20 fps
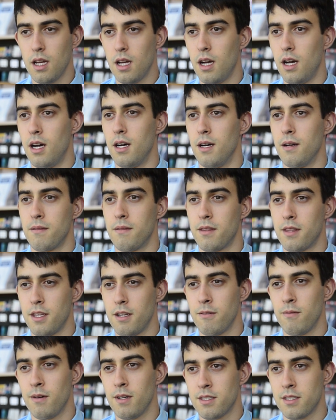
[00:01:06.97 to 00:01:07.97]
Uh,
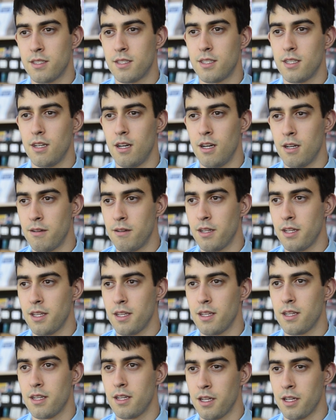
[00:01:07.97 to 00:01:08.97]
there was
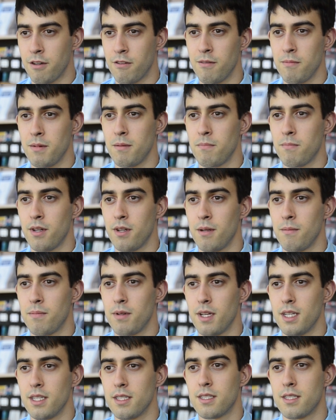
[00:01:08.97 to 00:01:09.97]
already an agreement put in
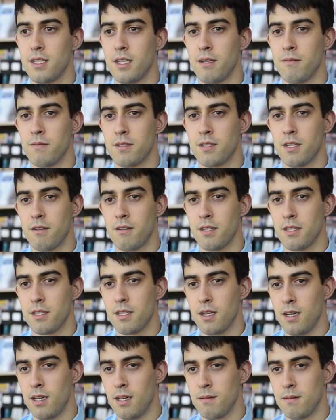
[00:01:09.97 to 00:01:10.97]
place. It was already
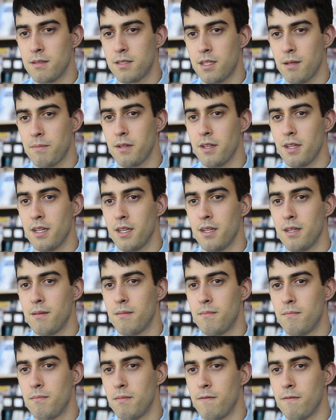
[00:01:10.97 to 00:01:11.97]
uh,
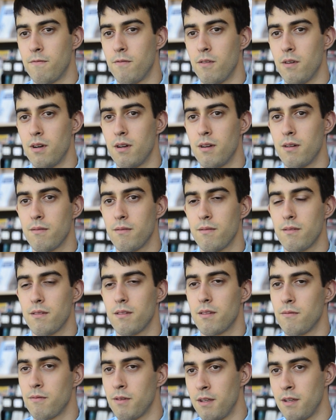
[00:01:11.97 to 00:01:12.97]
stipulated before
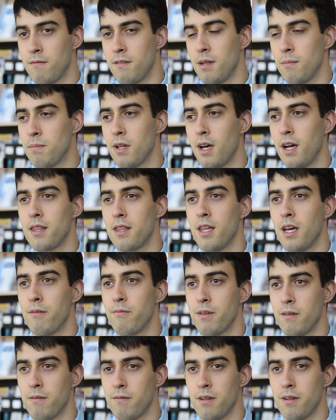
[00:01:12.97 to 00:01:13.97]
we even applied that
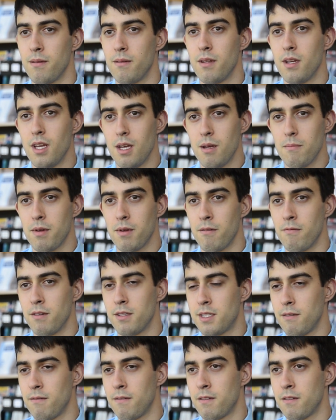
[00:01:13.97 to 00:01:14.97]
we would be
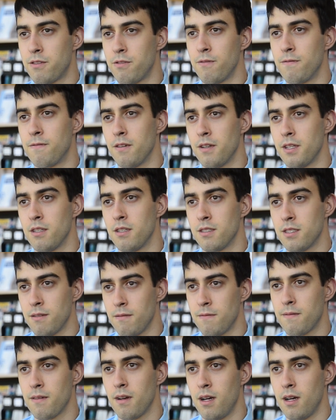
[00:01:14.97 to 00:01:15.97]
receiving two full years
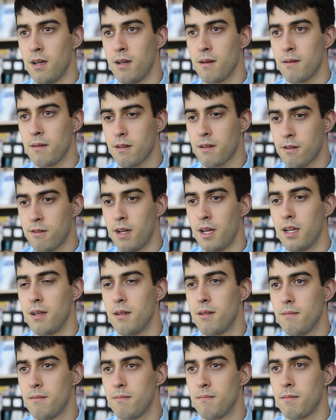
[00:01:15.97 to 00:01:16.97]
of uh,
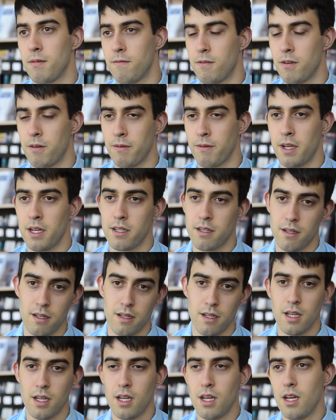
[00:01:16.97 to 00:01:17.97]
credit before we
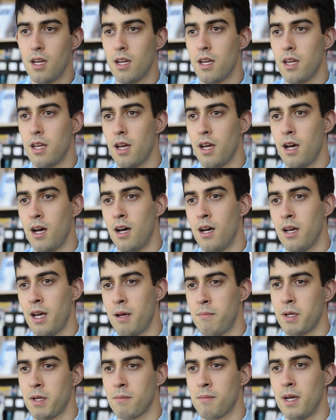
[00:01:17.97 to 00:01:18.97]
entered uh,
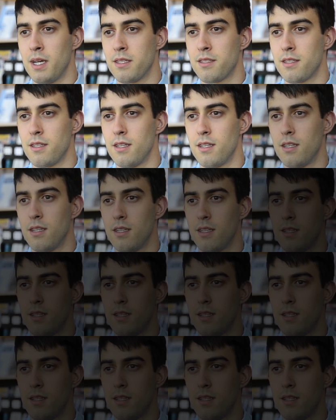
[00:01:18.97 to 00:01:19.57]
at McMaster.